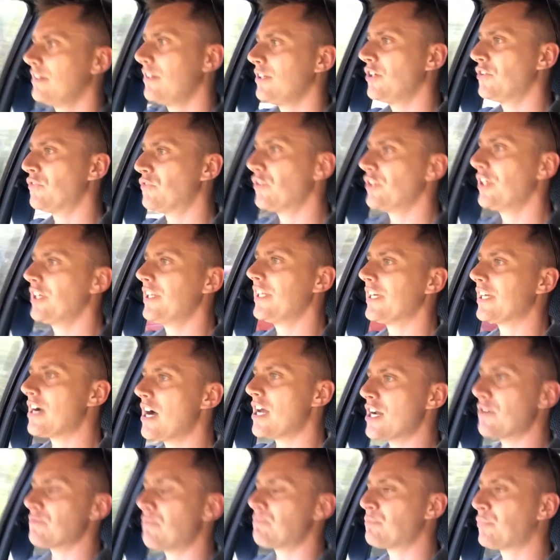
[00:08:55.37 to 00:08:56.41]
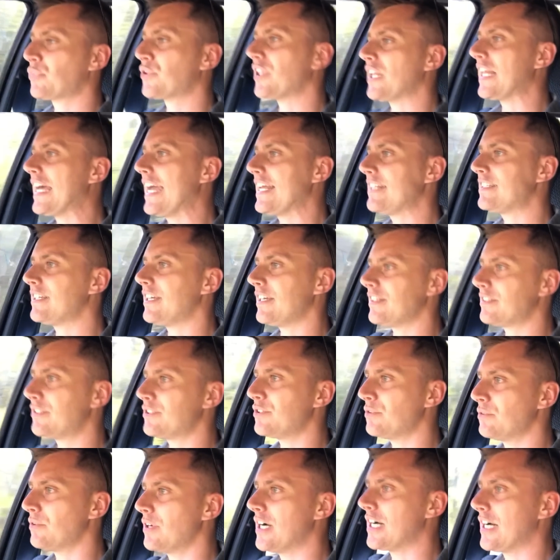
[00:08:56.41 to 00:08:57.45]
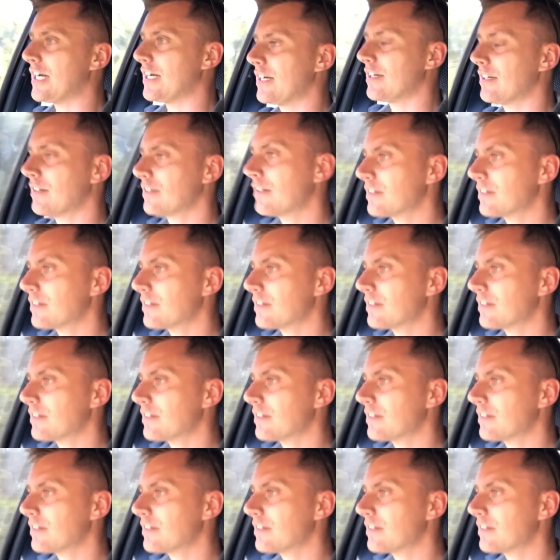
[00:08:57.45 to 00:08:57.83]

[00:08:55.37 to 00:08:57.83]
you've really got to plant it to